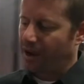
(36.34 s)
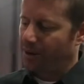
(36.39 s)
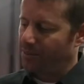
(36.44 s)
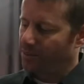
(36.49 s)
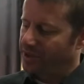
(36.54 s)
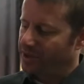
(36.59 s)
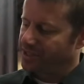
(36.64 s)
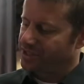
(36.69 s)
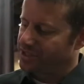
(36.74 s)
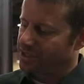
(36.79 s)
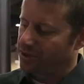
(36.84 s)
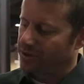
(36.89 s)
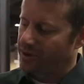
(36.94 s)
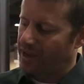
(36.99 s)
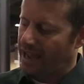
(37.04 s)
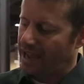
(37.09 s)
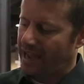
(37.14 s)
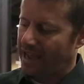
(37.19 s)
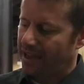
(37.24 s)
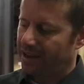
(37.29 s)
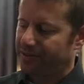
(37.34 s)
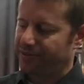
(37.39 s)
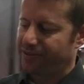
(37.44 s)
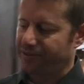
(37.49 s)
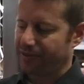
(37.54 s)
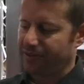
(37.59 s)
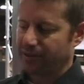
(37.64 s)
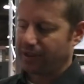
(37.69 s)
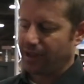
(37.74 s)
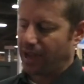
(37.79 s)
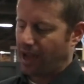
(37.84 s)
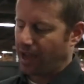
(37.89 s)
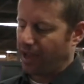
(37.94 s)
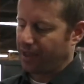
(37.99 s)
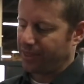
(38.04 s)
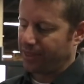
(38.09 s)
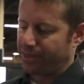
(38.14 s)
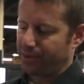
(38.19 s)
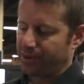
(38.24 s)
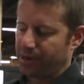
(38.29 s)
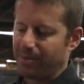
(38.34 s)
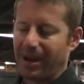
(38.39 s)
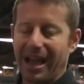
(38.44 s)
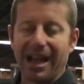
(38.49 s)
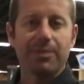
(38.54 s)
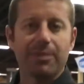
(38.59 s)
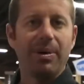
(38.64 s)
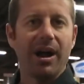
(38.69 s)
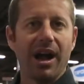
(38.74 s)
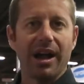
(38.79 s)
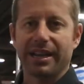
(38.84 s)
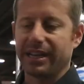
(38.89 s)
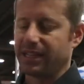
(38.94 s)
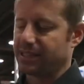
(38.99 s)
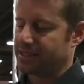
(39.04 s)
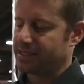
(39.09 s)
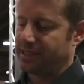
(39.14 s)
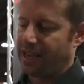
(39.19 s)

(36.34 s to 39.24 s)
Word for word: we do have three back pockets,